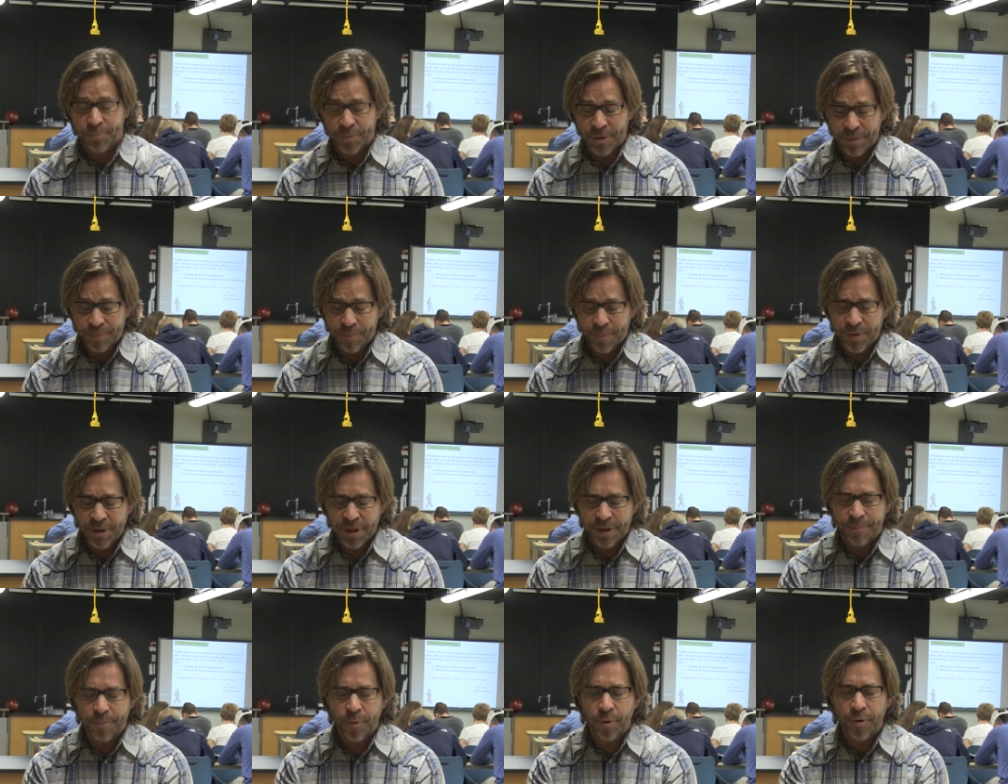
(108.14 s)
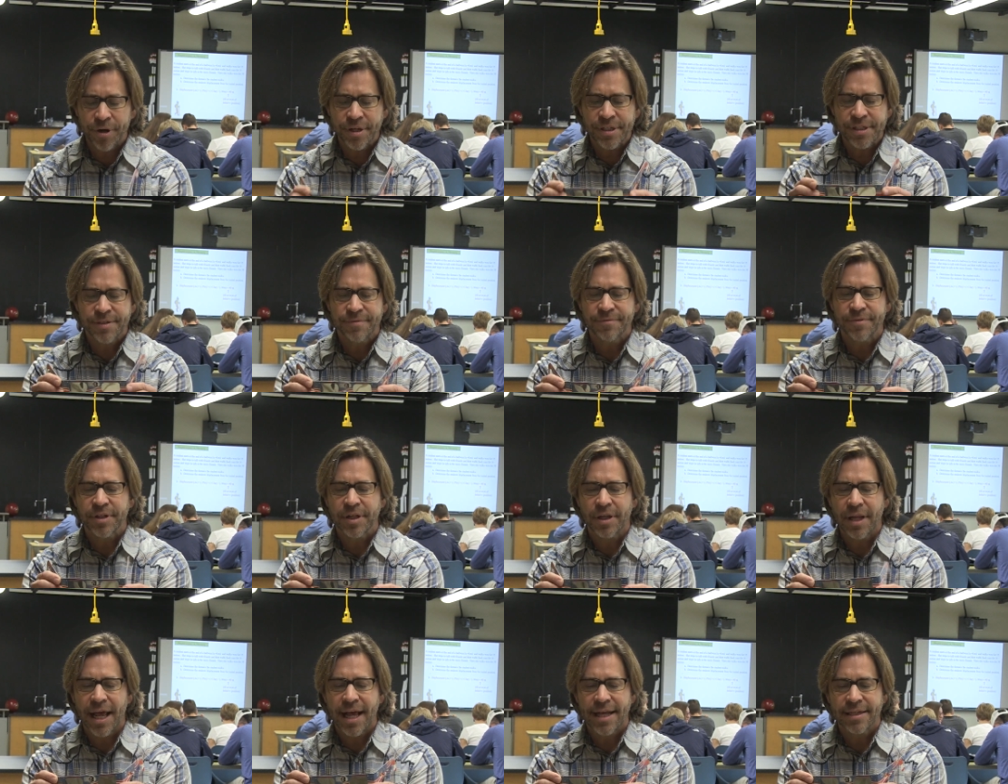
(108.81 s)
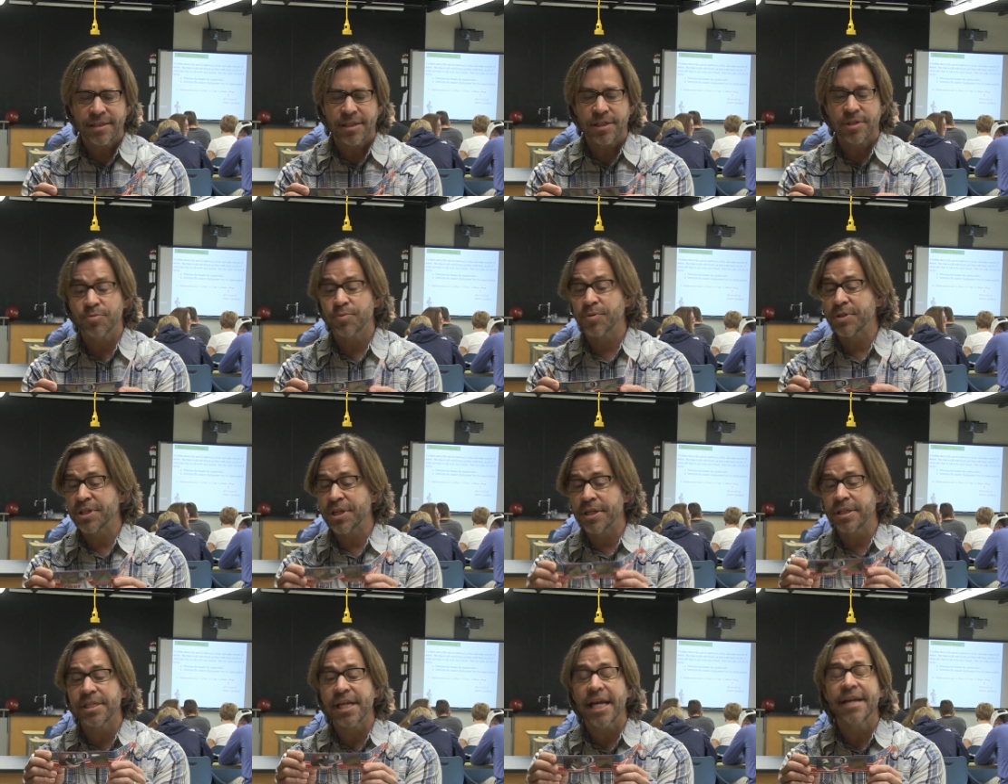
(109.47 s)
the, the, importance of the glasses
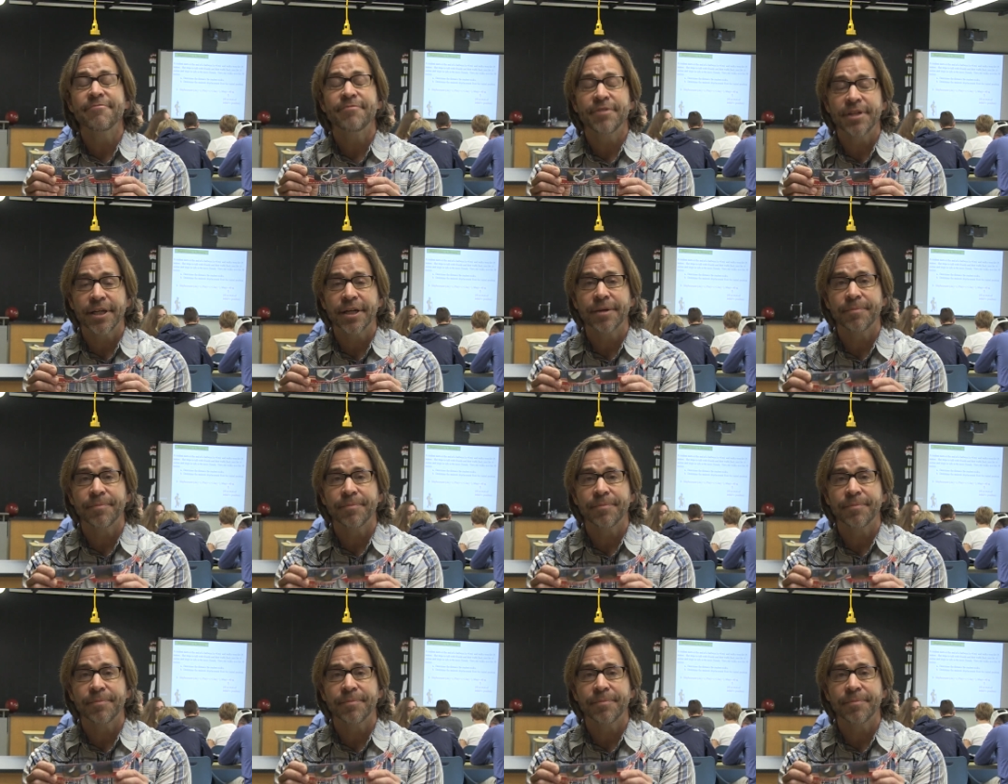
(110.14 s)
was the safety